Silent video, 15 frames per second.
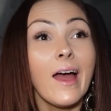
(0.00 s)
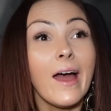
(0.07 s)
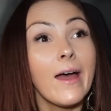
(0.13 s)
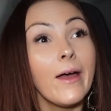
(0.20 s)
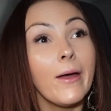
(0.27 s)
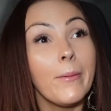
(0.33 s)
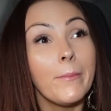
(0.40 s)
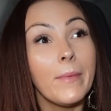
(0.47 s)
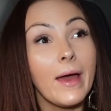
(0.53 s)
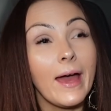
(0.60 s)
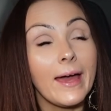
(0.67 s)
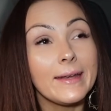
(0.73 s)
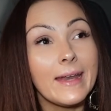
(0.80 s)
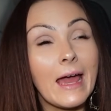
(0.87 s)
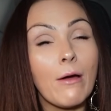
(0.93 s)
Um,
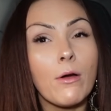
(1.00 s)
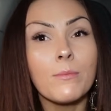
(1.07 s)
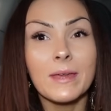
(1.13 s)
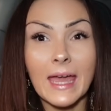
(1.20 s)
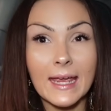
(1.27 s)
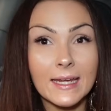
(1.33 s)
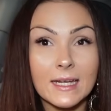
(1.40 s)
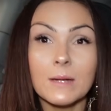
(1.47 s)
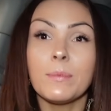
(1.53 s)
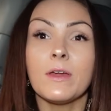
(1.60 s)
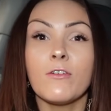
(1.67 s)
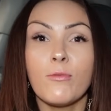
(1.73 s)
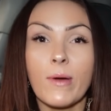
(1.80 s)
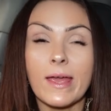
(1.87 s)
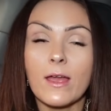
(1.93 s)
and now I'm gaining a bit
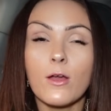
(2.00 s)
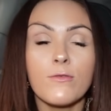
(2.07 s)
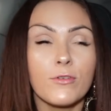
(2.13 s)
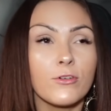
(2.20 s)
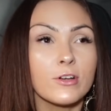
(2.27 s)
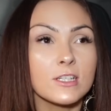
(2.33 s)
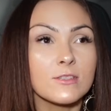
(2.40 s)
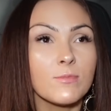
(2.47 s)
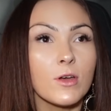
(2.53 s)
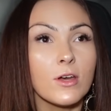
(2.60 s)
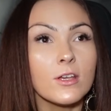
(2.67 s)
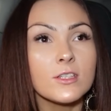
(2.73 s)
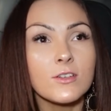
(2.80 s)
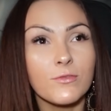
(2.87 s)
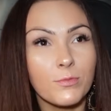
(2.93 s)
of weight over
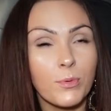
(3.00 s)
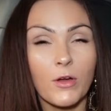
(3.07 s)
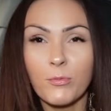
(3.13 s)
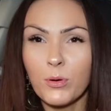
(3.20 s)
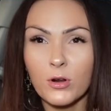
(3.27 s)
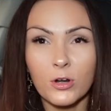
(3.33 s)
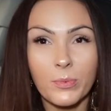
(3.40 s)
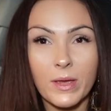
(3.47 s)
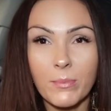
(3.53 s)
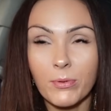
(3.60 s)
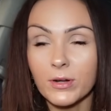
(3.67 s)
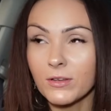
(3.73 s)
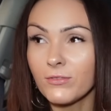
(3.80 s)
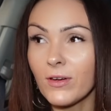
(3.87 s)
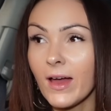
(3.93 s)
Christmas. I've, I've put on a bit of
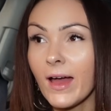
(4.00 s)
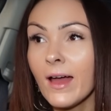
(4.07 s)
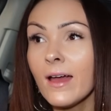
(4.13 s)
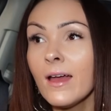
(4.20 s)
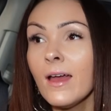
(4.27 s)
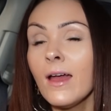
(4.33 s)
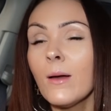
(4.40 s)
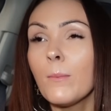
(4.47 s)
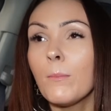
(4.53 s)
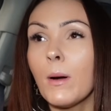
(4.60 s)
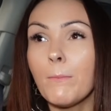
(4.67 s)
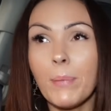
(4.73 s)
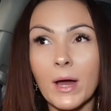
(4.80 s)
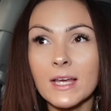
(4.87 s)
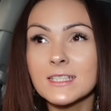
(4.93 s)
body fat. My
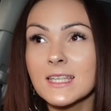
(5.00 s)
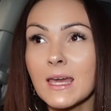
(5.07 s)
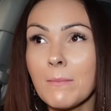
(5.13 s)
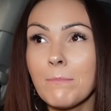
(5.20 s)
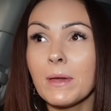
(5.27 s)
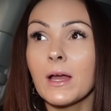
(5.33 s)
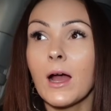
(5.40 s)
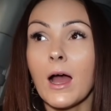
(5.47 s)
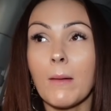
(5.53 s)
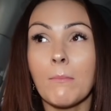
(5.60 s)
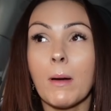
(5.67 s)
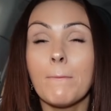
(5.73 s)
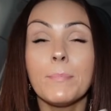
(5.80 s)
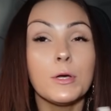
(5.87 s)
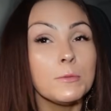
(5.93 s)
butt is getting bigger and
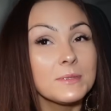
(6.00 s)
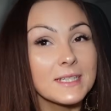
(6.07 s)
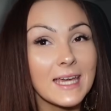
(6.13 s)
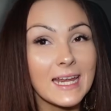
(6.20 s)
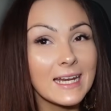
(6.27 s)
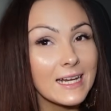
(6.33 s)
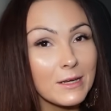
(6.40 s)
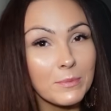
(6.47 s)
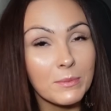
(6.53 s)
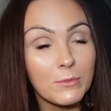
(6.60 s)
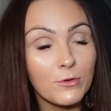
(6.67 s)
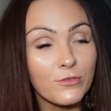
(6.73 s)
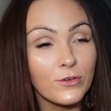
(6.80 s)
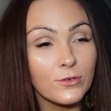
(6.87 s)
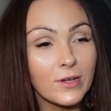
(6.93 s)
my boobs are getting a little bit
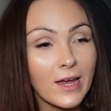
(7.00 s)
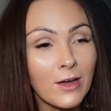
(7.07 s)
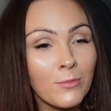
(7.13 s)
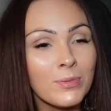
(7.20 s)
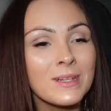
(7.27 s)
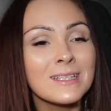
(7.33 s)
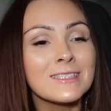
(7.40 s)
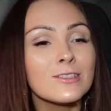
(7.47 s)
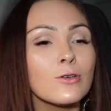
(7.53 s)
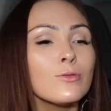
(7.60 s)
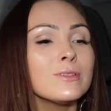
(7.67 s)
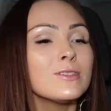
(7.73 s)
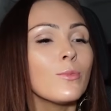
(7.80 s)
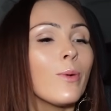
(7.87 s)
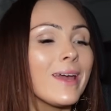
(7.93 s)
more filled out, but then so
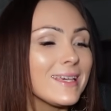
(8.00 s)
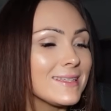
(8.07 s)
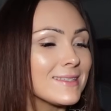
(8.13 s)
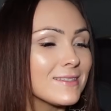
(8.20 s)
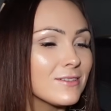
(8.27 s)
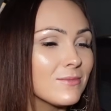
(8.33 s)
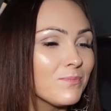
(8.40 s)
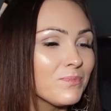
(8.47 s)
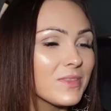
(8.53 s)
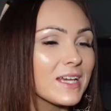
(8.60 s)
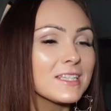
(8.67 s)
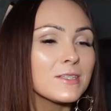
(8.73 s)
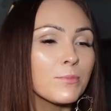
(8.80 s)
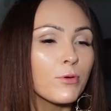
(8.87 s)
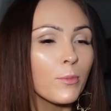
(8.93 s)
is the waist.
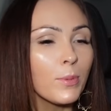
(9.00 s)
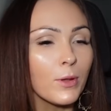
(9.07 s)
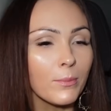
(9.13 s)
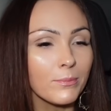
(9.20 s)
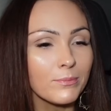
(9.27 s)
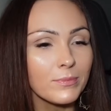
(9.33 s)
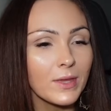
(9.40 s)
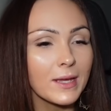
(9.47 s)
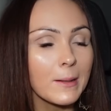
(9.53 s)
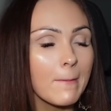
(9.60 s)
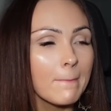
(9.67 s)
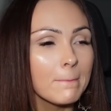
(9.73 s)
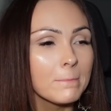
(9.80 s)
That's the problem. Like,